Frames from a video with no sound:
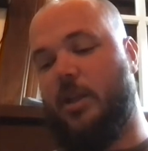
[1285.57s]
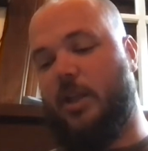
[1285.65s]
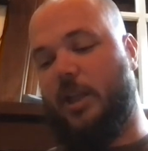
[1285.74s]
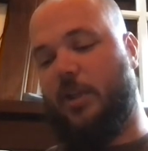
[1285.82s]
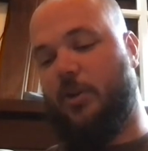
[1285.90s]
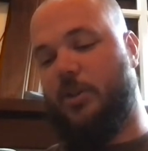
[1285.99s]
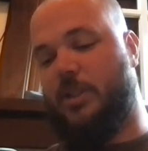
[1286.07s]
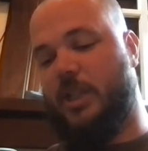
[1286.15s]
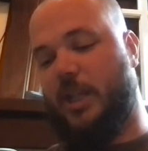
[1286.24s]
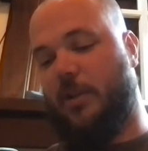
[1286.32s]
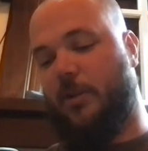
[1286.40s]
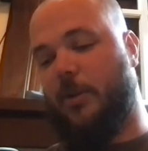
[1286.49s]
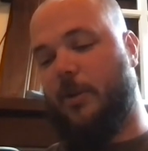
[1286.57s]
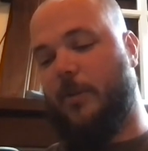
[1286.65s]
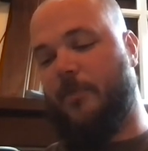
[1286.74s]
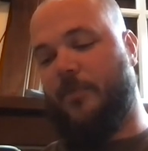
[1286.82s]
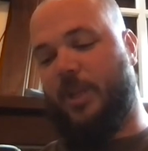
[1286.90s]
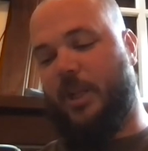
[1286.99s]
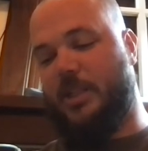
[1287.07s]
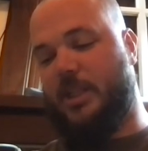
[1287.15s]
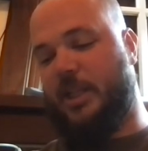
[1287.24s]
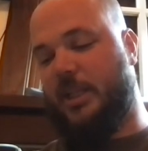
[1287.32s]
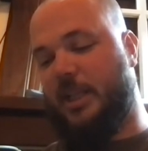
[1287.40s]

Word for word: They couldn't tell. I said,